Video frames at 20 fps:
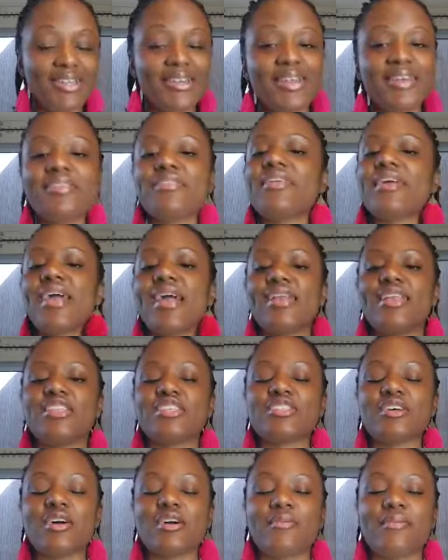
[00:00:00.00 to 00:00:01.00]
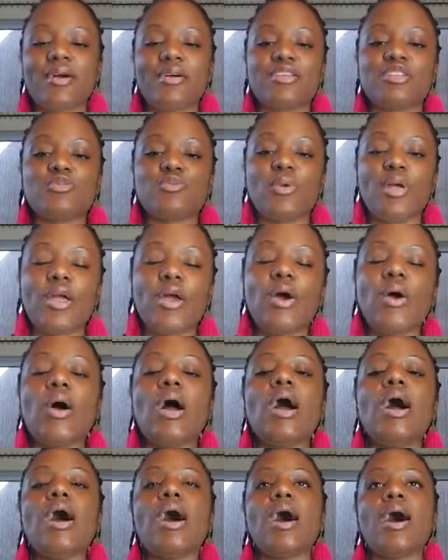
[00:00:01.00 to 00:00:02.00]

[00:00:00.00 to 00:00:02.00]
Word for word: Another thing I need to talk about as well.